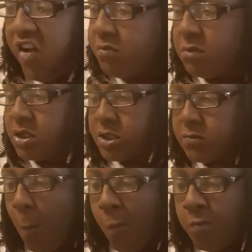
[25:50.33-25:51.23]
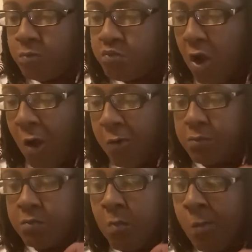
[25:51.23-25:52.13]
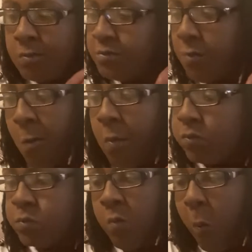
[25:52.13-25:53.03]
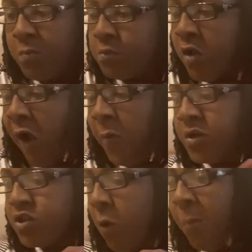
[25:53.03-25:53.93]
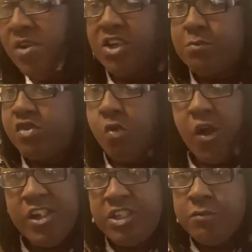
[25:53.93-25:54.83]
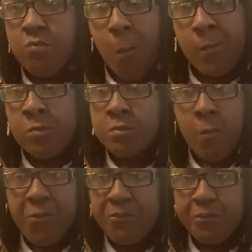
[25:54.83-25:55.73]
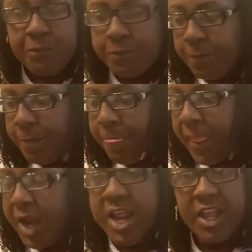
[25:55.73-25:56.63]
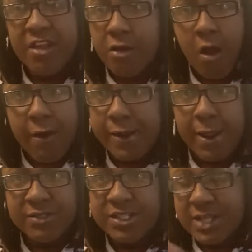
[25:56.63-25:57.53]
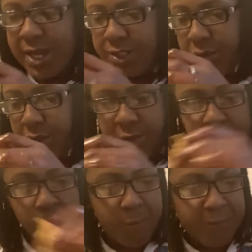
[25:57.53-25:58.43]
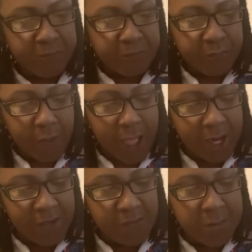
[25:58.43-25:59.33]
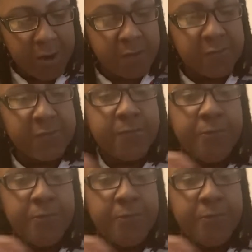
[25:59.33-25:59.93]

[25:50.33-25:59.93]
love them all. So, mm-mm. I'm not going to pick between Nicki and Cardi. I'm just not doing it. I love them both.